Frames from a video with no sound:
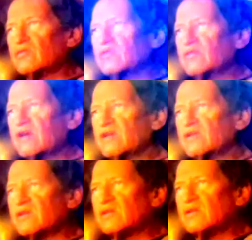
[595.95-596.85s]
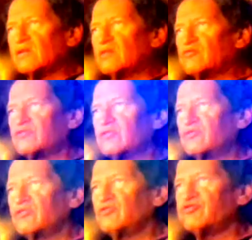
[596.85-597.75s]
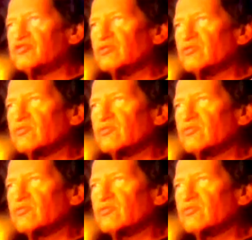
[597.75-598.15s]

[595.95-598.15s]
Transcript: yet. Still too soon.